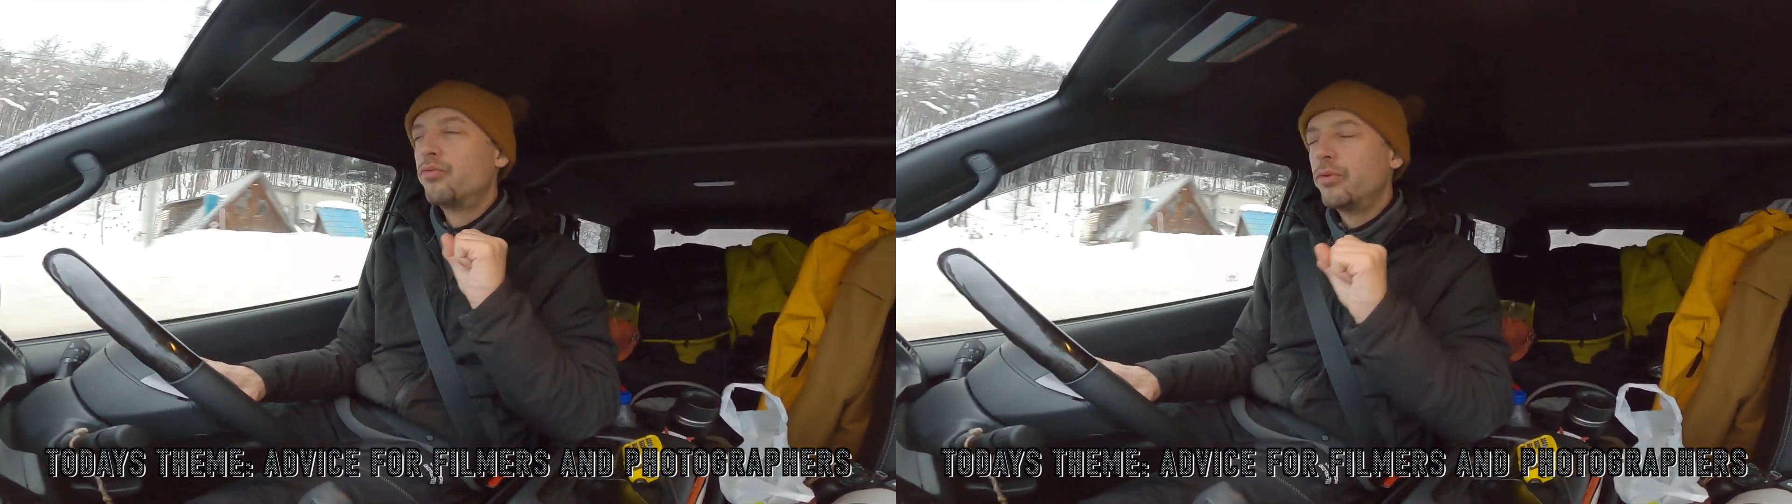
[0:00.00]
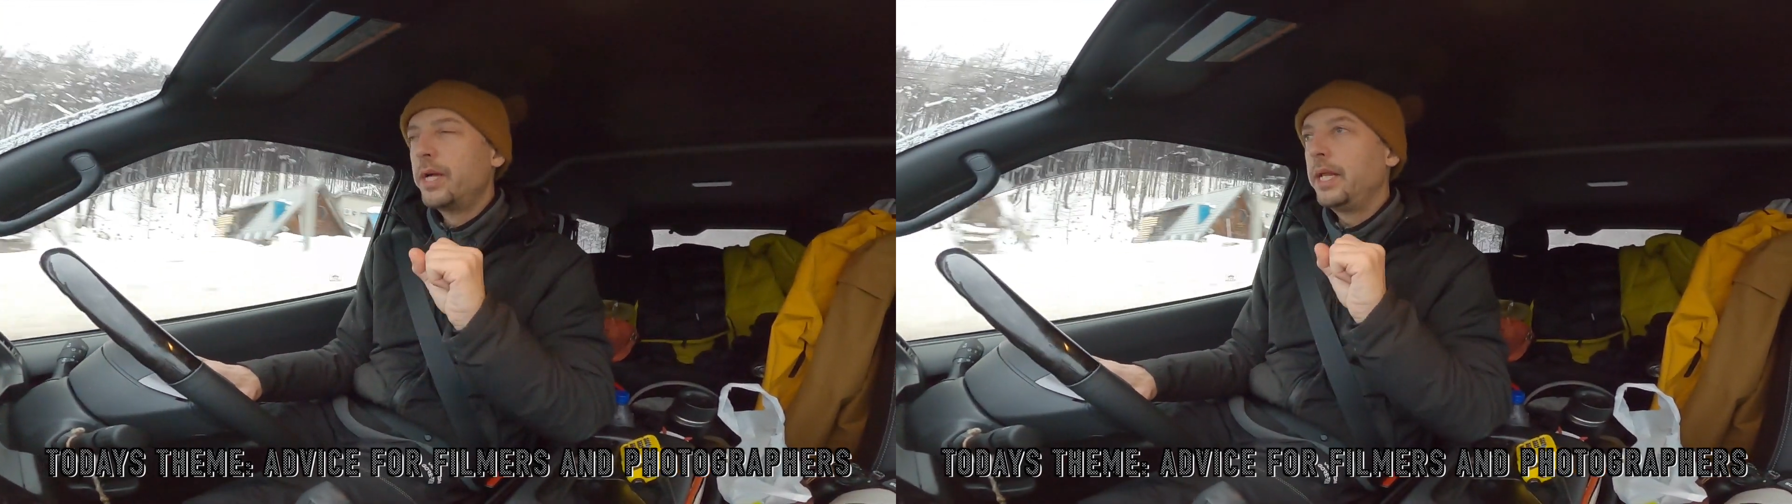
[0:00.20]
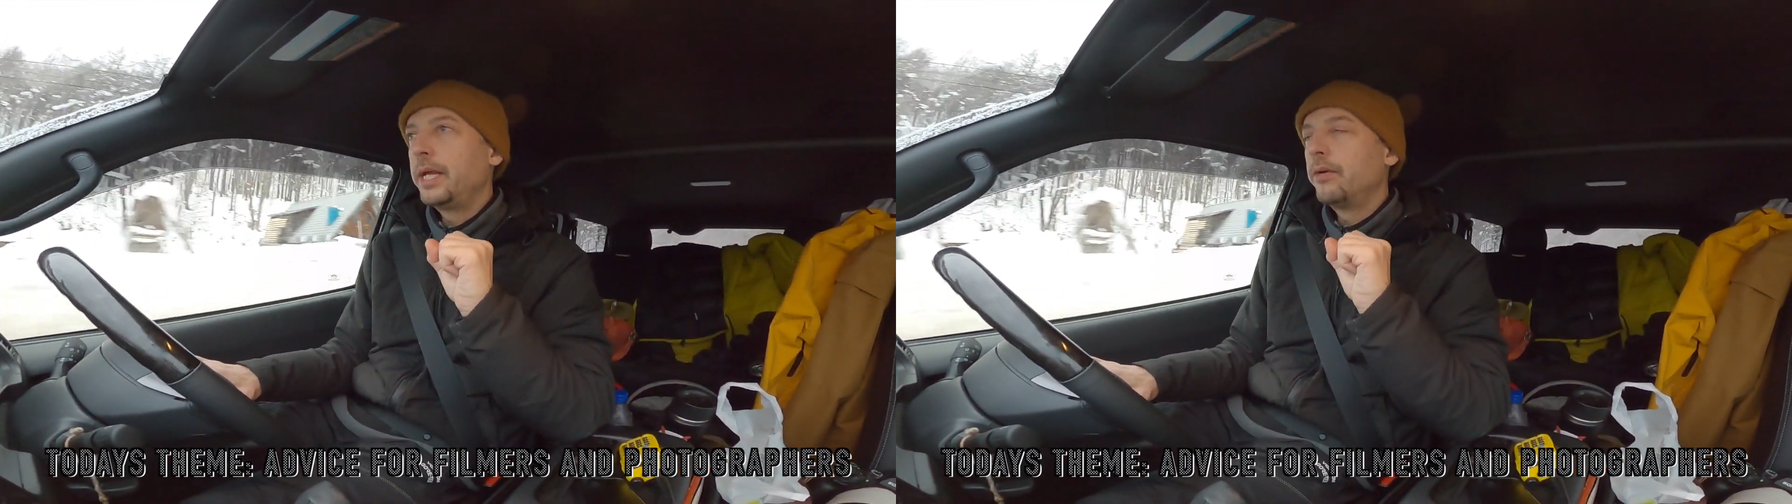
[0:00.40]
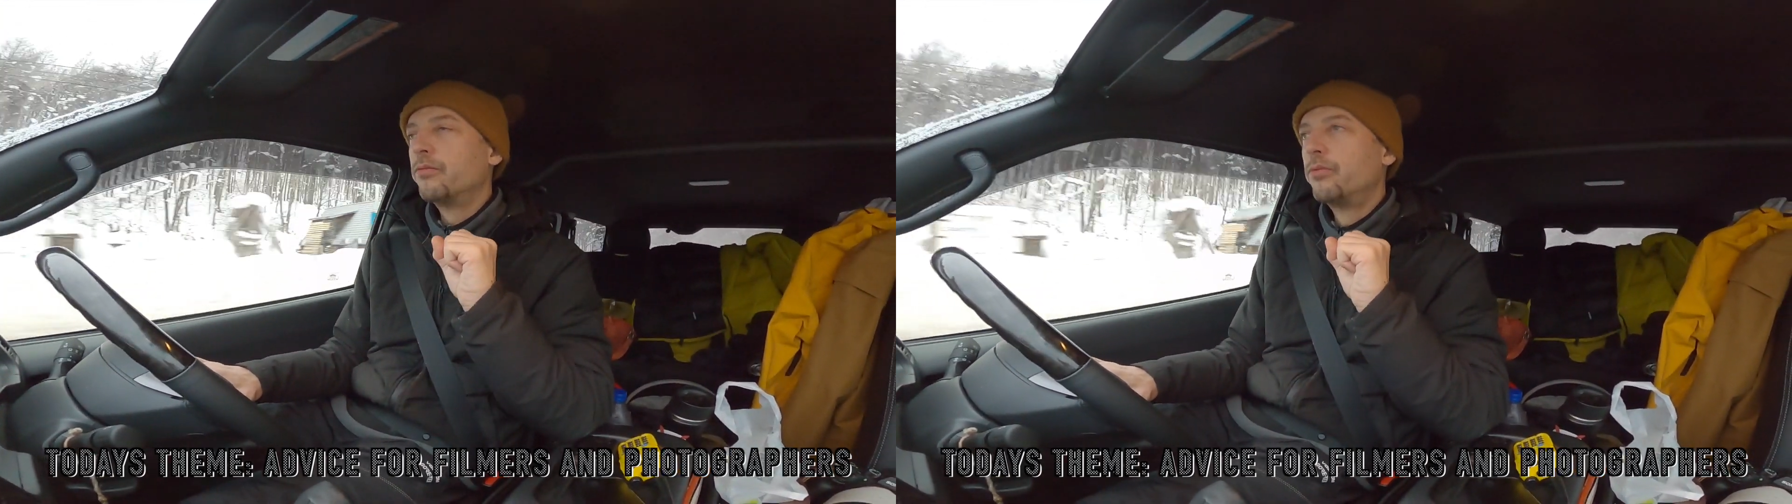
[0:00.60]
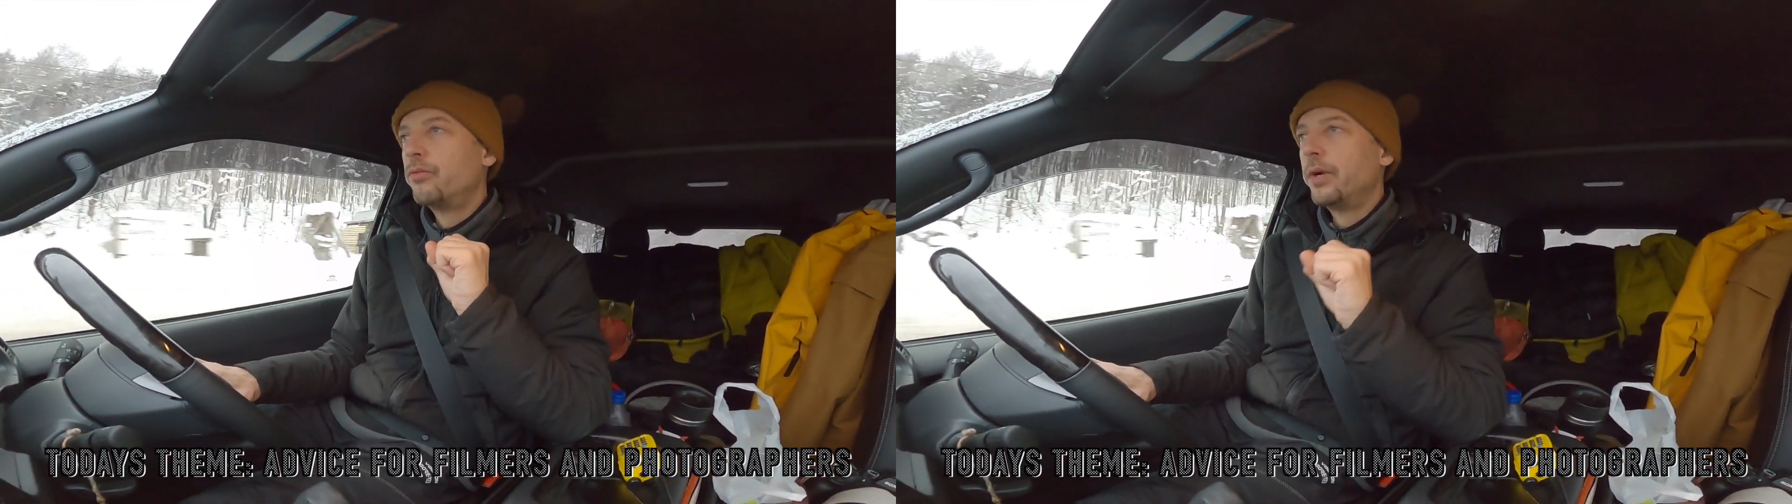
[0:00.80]
really,
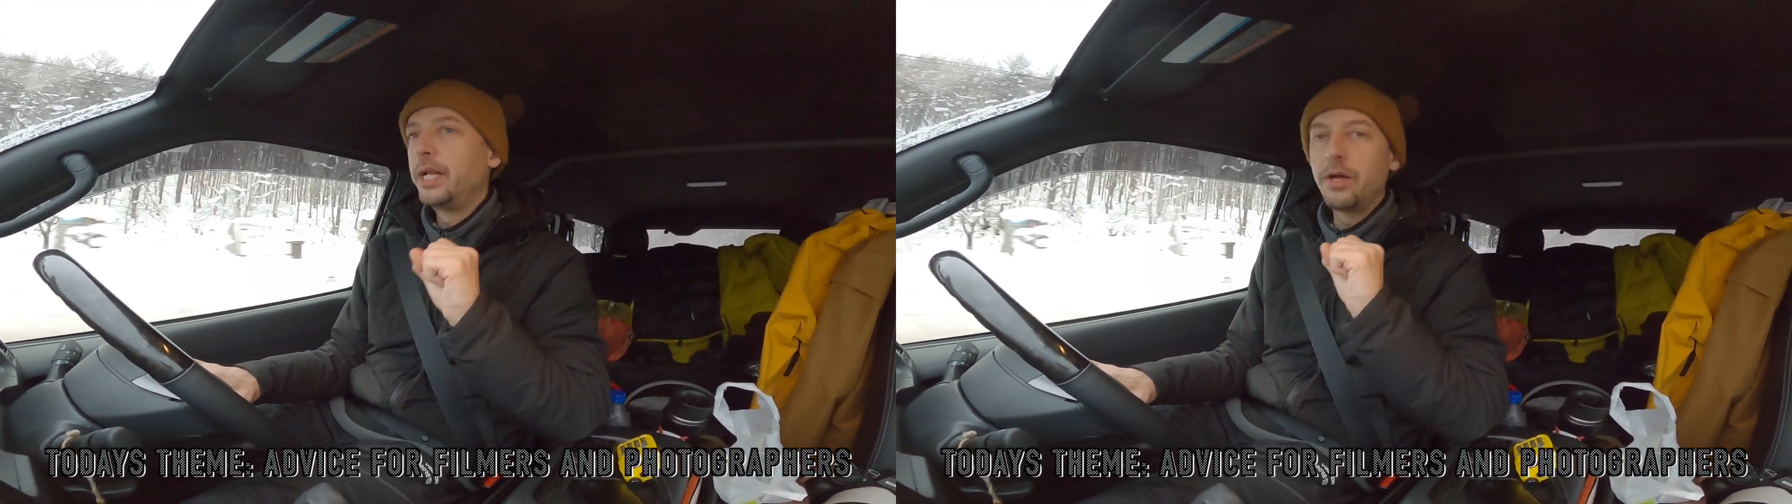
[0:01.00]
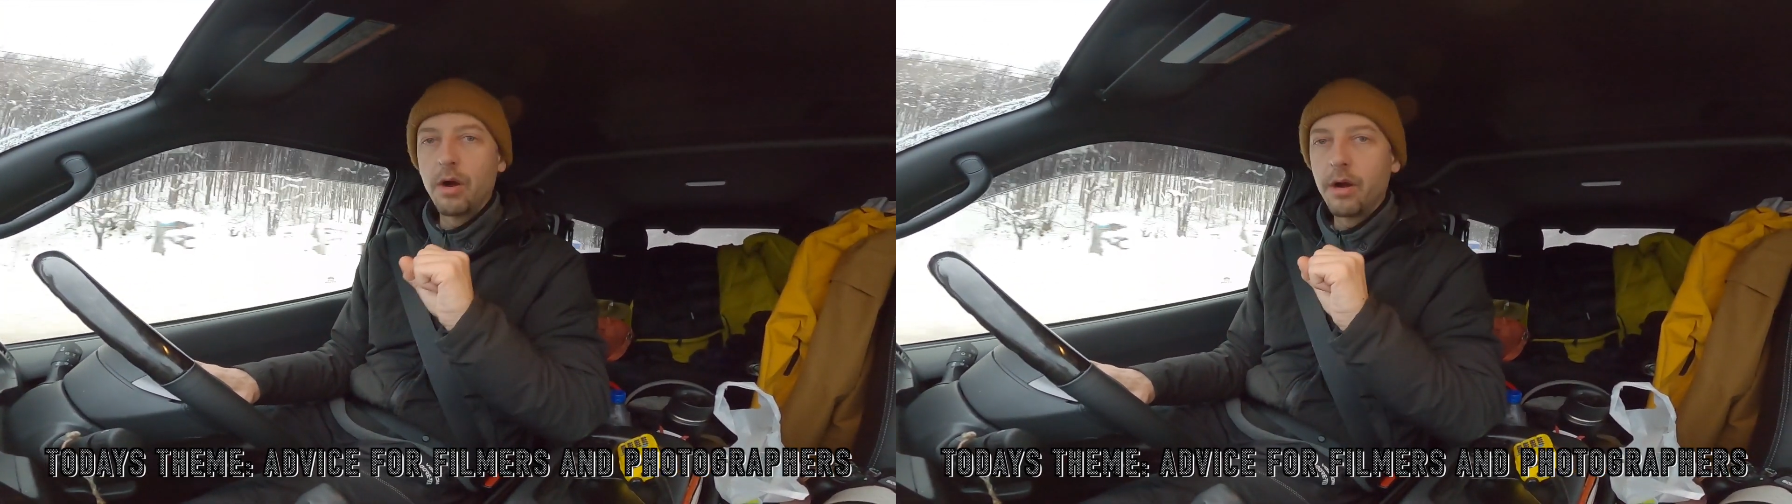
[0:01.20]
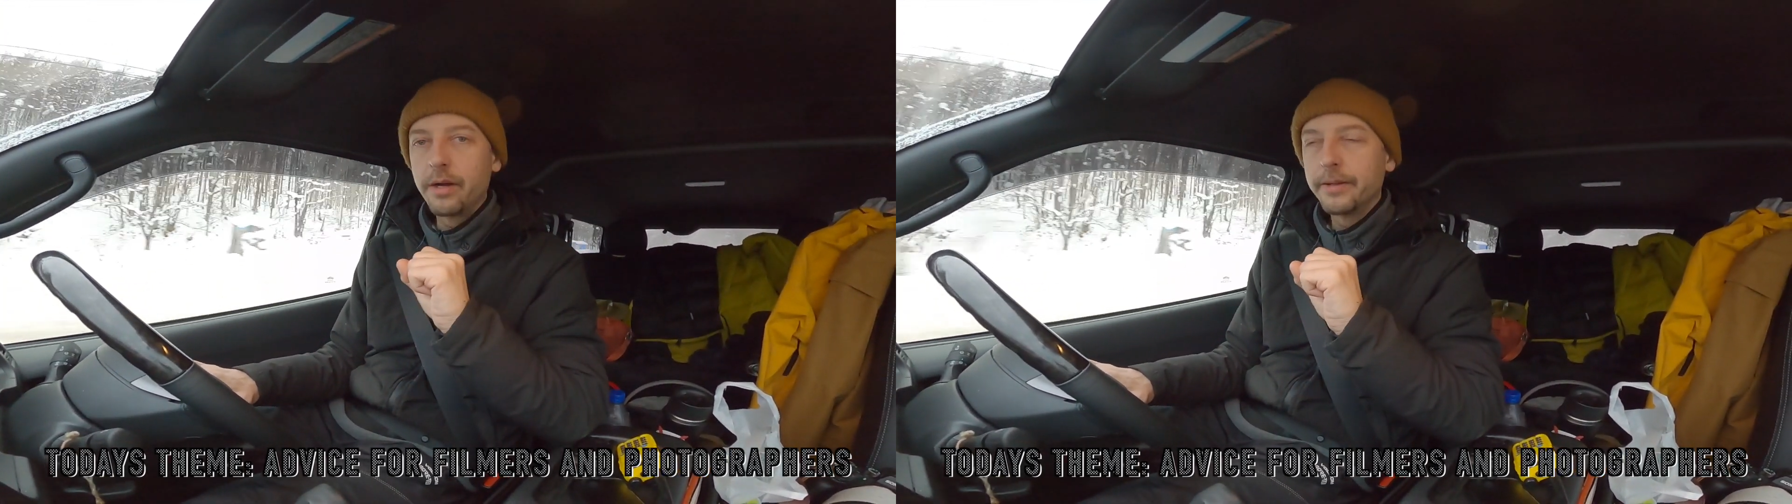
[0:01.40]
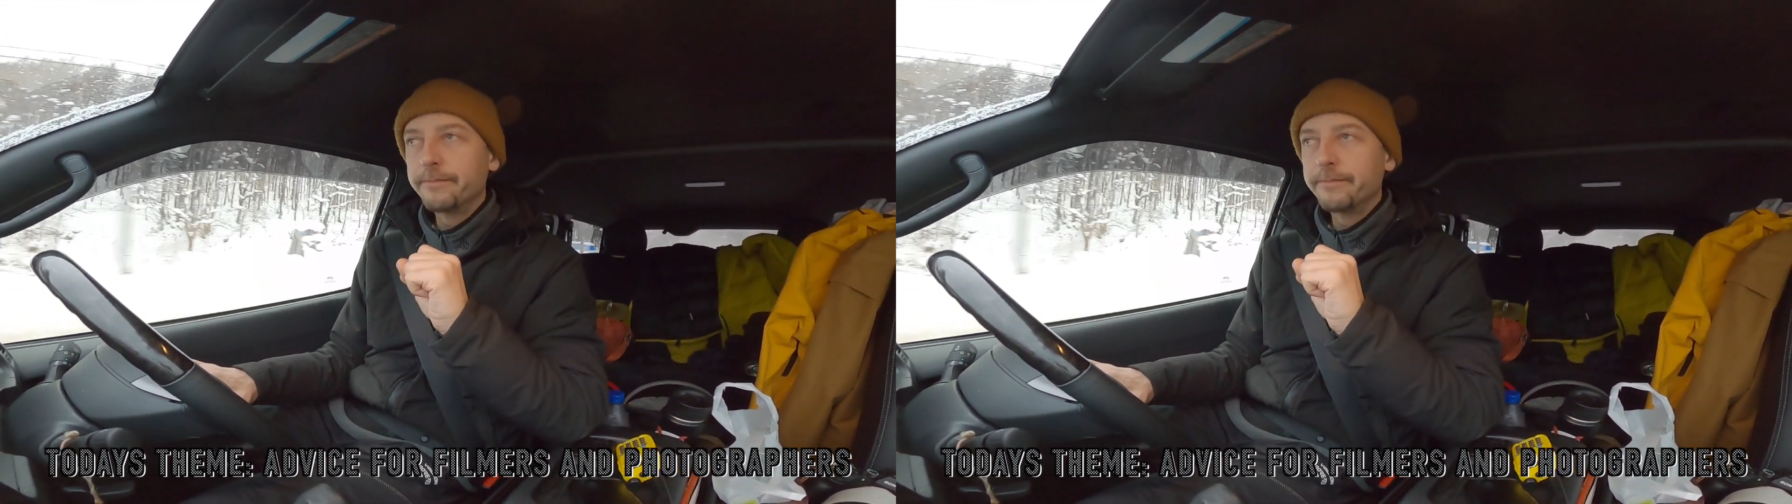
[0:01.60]
really hard.